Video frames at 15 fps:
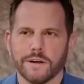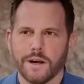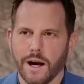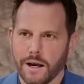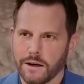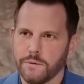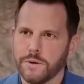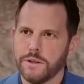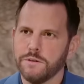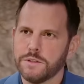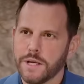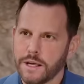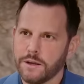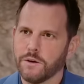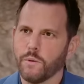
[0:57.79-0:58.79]
Connor, when you
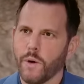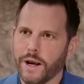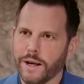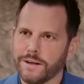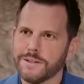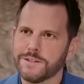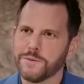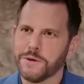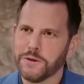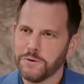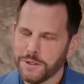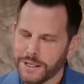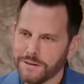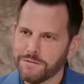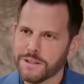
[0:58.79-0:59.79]
take your whiteness, when you
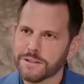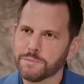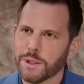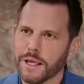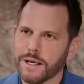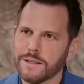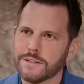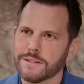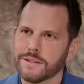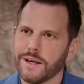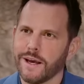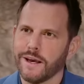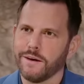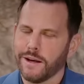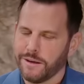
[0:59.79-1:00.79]
leave this place
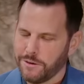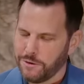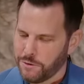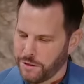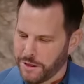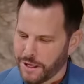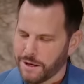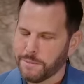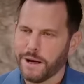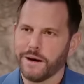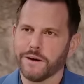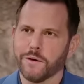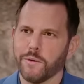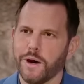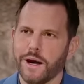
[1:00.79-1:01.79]
uh, and you think
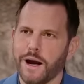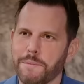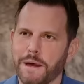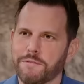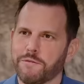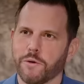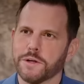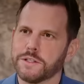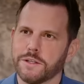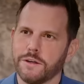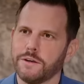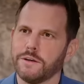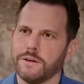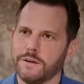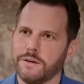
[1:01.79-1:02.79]
about your white, not forcing
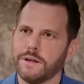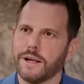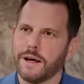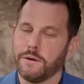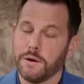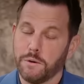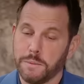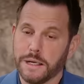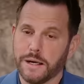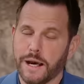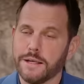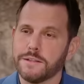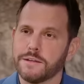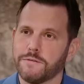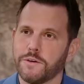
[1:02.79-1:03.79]
you to do it. I, it would be
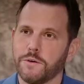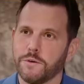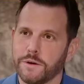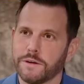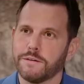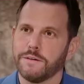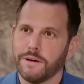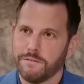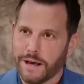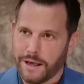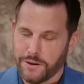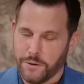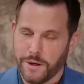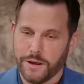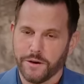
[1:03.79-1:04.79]
nice if you would
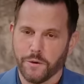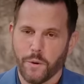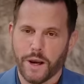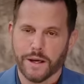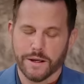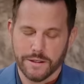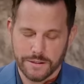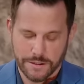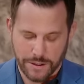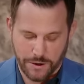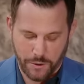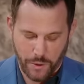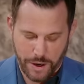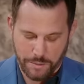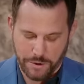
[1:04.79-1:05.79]
evaluate your whiteness and
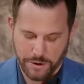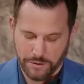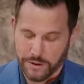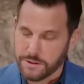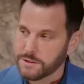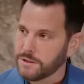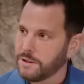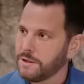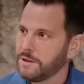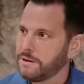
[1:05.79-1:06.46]
your white privilege.